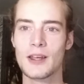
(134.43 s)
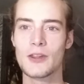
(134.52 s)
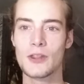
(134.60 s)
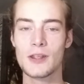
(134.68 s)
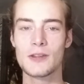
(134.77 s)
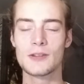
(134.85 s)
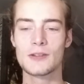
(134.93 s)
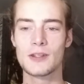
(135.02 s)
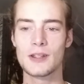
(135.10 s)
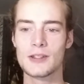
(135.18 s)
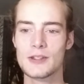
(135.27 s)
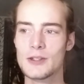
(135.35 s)
I think
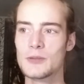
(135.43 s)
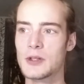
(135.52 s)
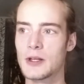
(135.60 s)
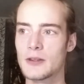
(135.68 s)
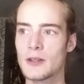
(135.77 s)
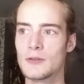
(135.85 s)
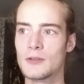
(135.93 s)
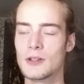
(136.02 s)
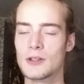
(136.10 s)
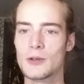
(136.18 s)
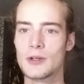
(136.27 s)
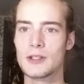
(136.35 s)
it seems like they've
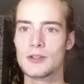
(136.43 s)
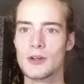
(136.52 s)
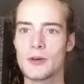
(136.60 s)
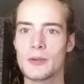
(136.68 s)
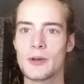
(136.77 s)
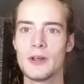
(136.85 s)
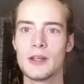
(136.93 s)
done a great job.